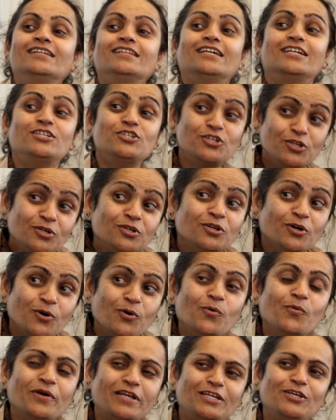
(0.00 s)
that,
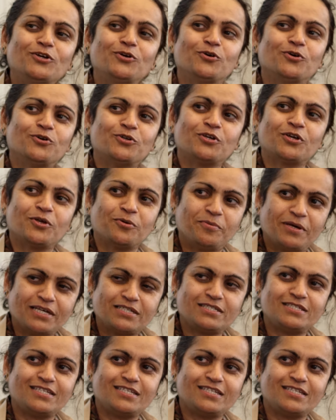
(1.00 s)
when you go to Quebec